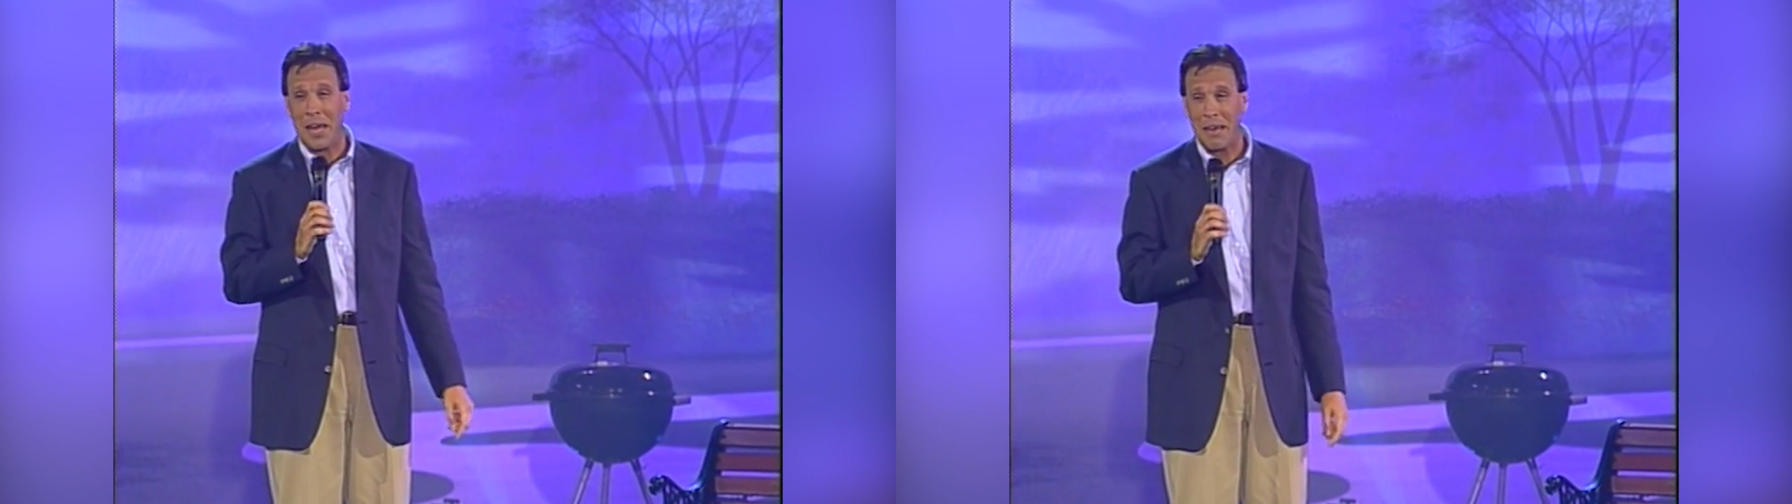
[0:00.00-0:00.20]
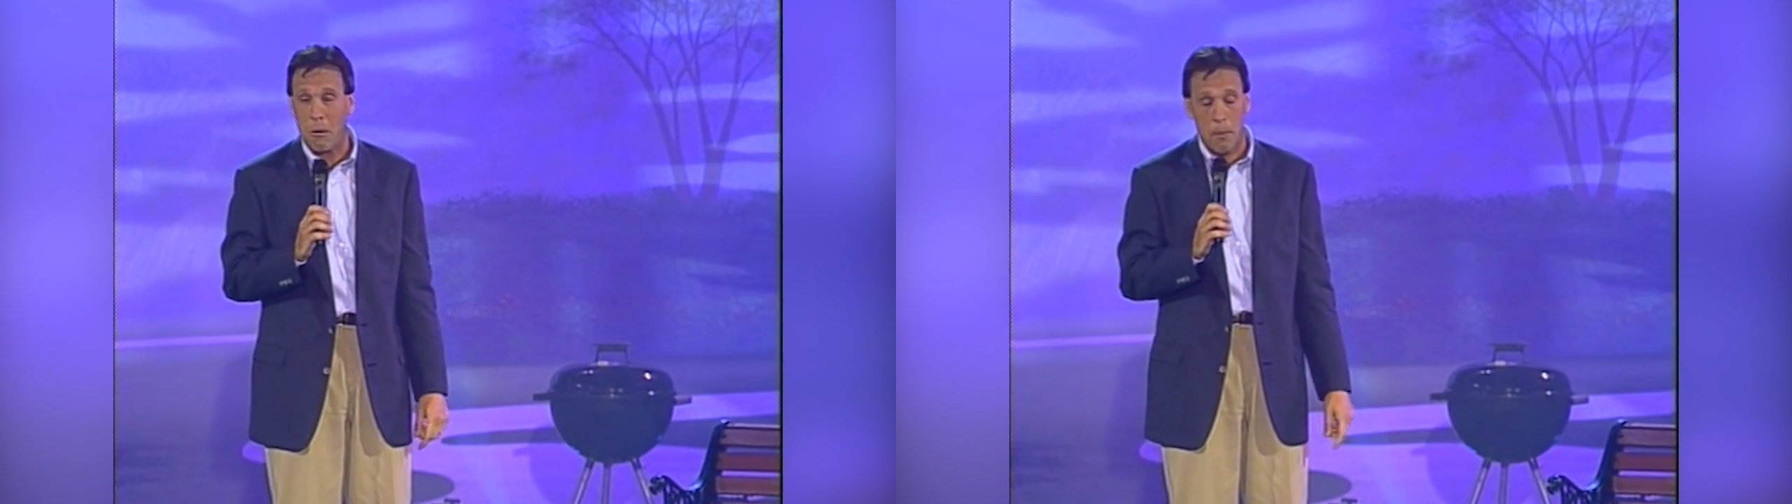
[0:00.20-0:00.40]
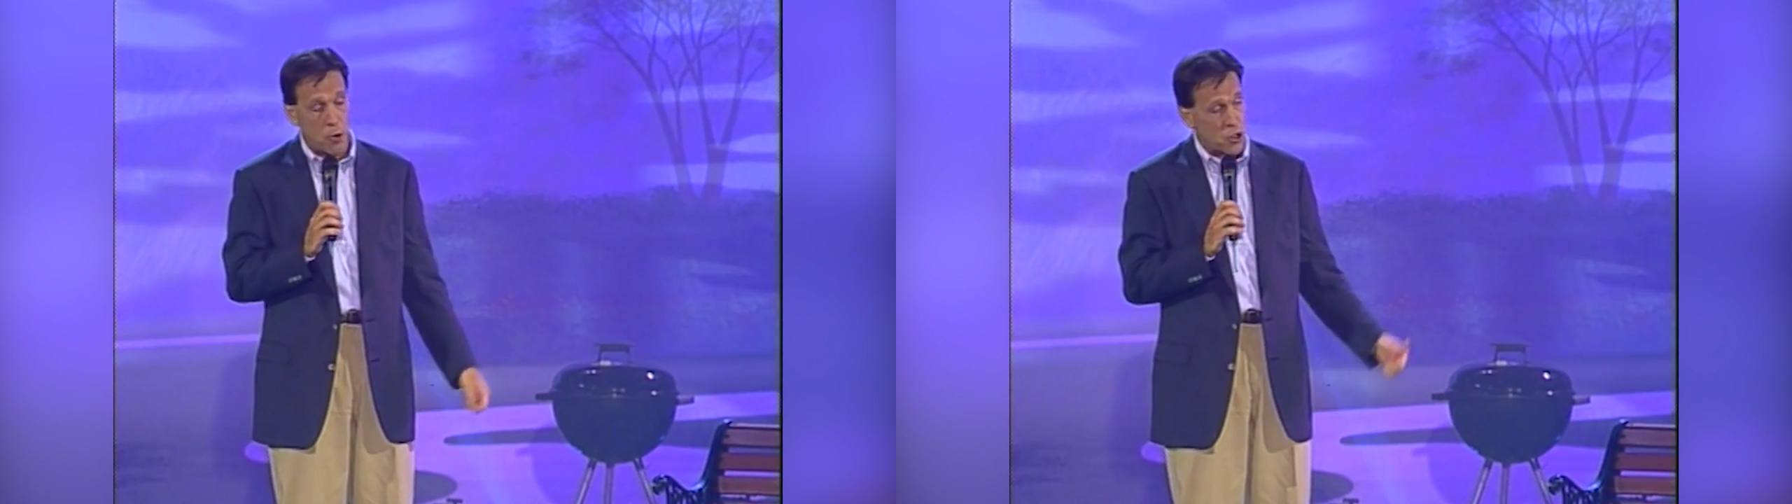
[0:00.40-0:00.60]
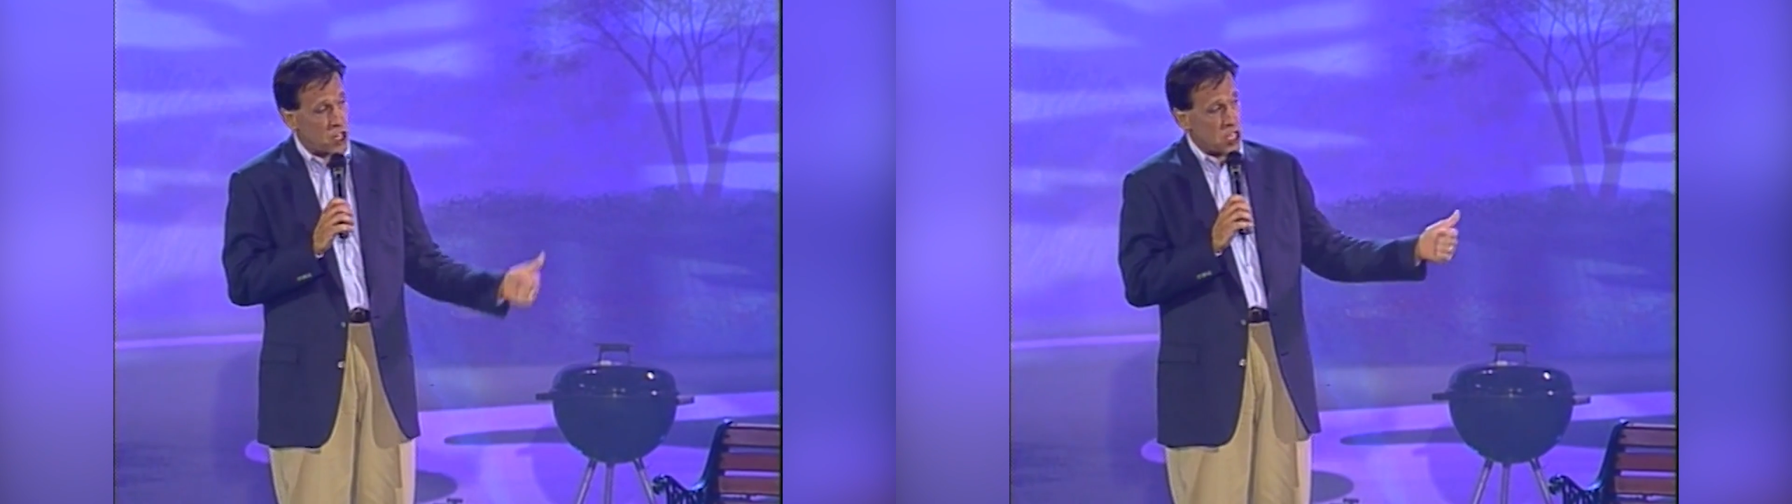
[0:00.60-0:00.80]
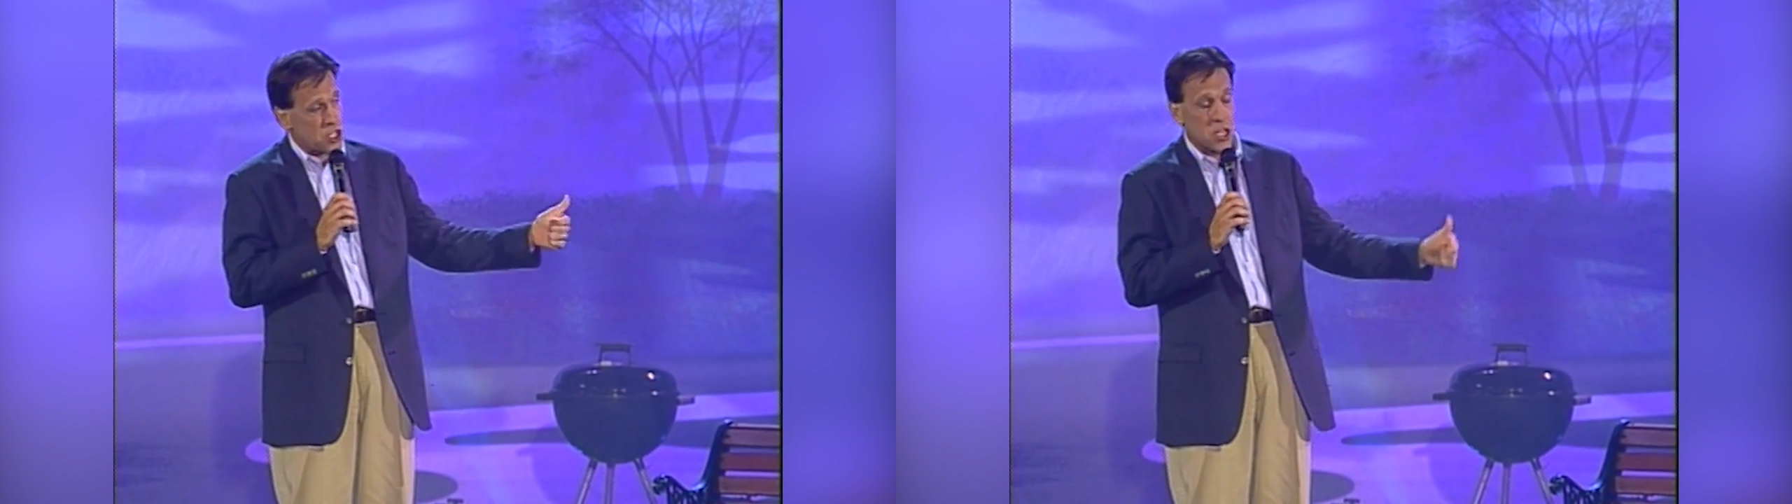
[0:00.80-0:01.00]
I'm going to put
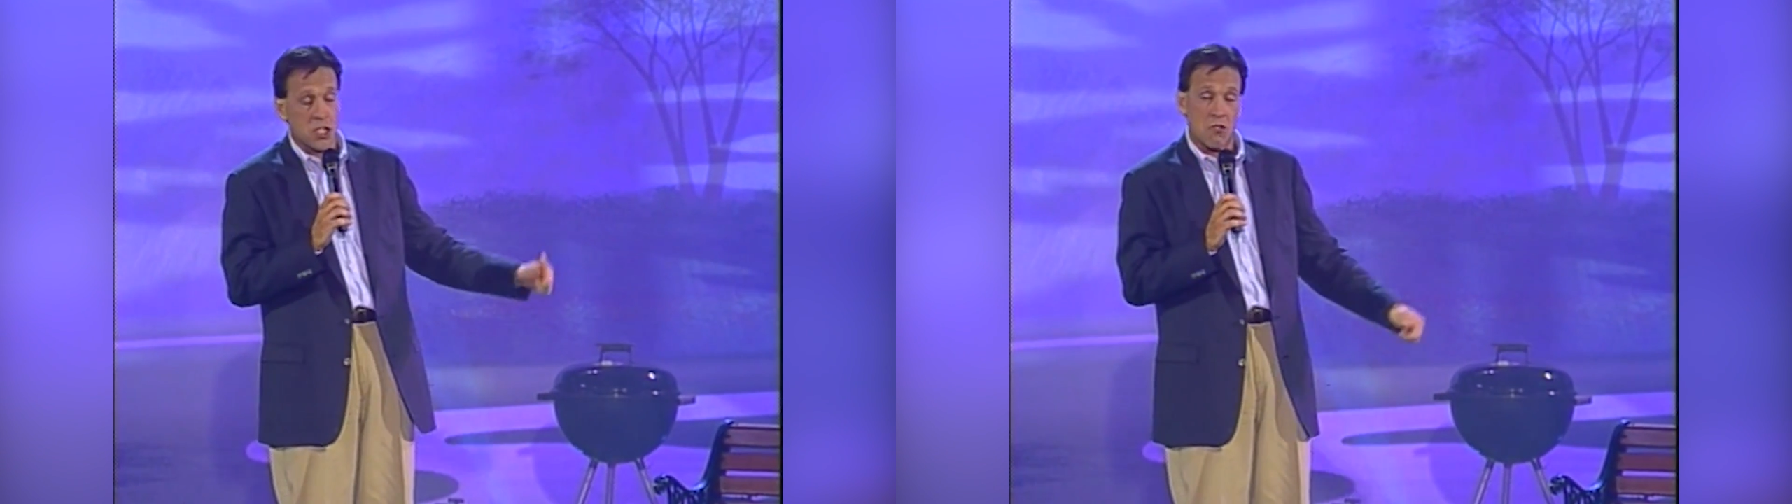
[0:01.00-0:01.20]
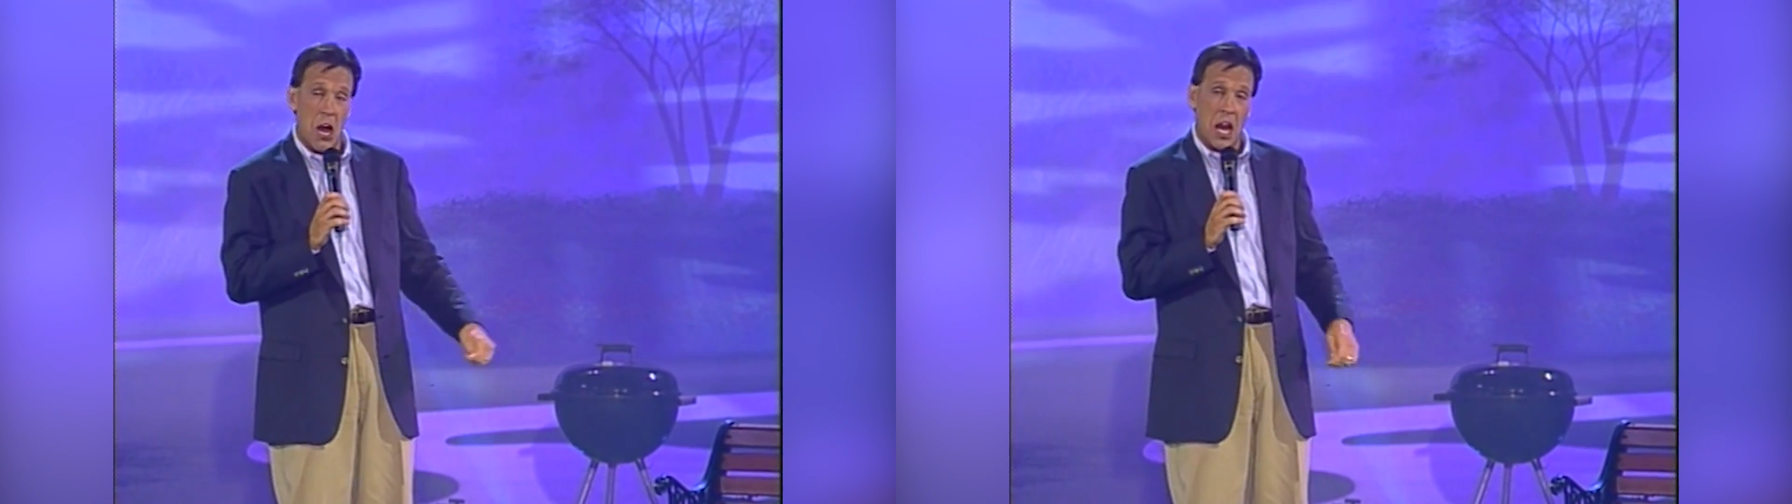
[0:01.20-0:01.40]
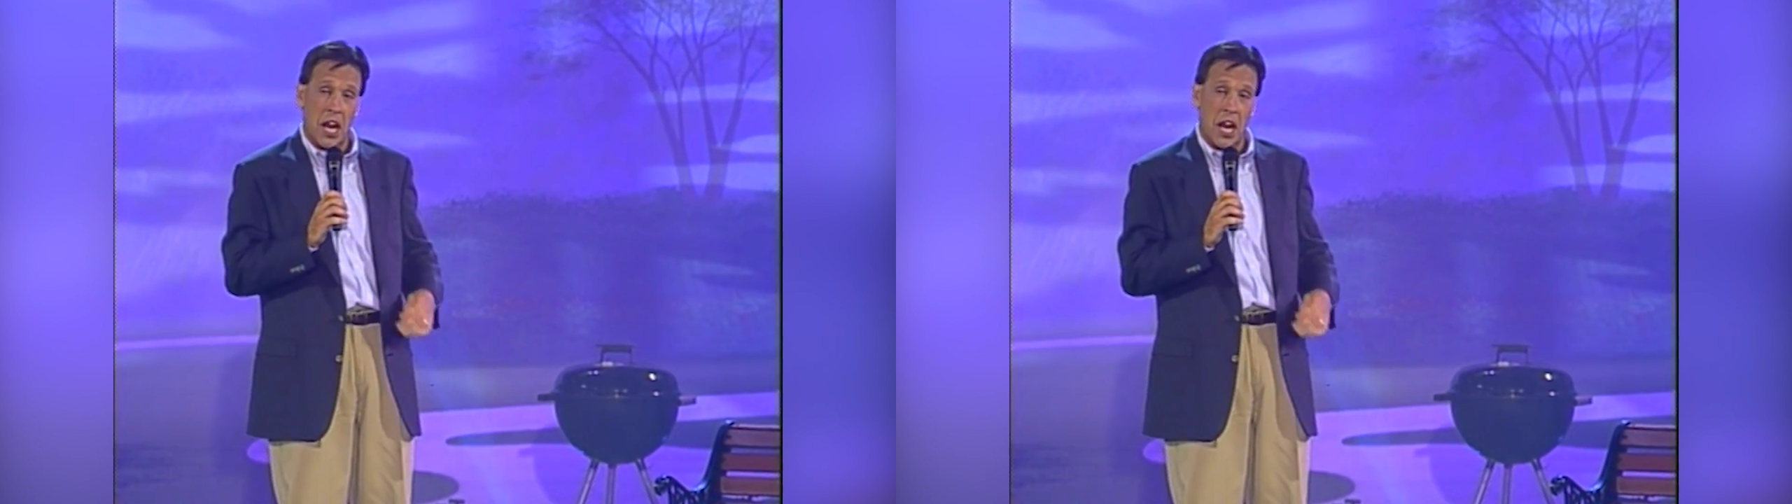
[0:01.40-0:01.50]
these in the trunk,